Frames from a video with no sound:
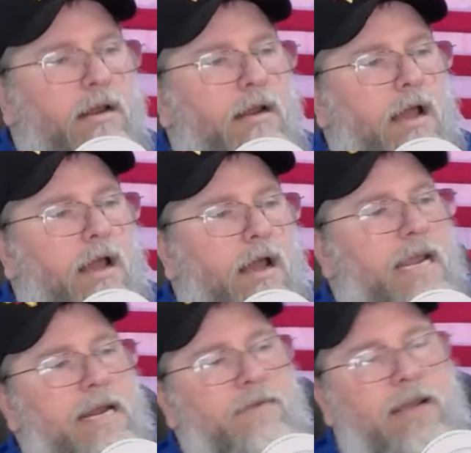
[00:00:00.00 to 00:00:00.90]
I
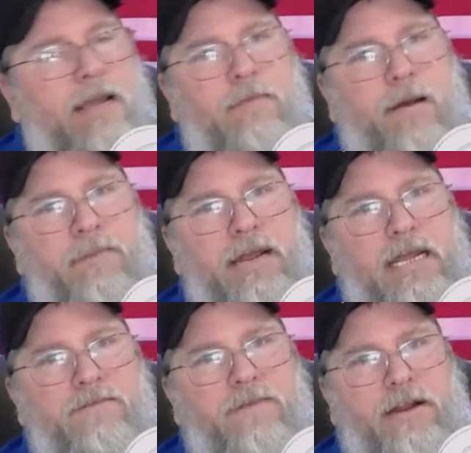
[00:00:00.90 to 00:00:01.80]
can't even get my
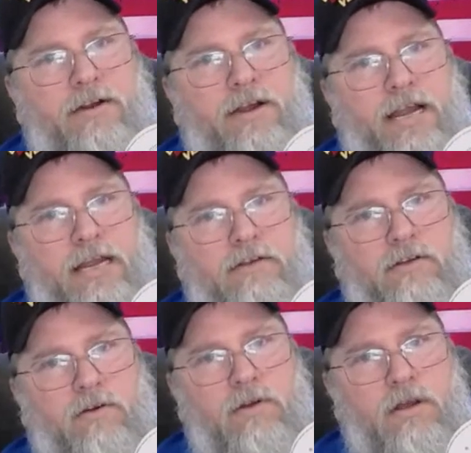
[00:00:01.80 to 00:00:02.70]
pinky finger in it.
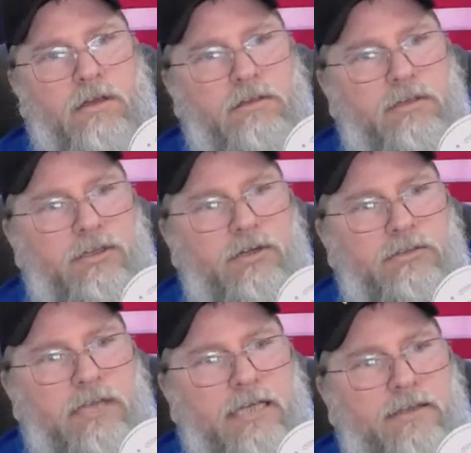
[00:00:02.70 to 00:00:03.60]
So to use
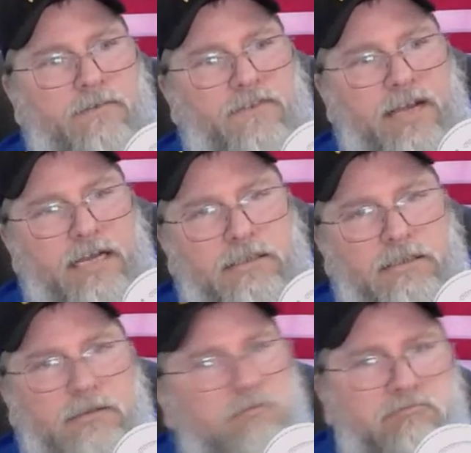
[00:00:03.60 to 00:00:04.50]
it as a
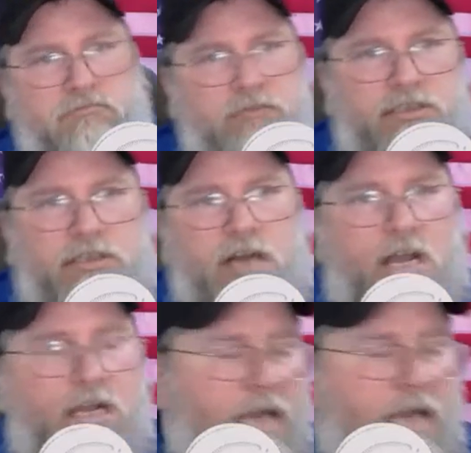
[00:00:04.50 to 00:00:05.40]
vase, just not
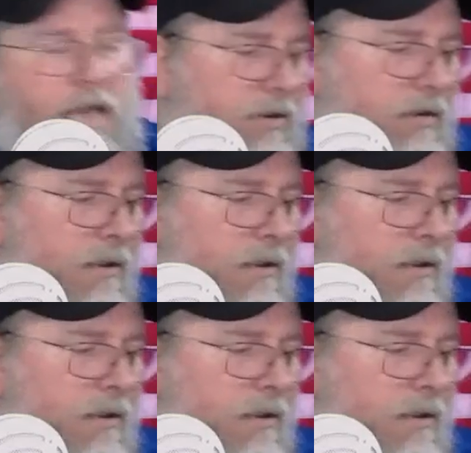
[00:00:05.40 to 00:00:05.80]
gonna happen.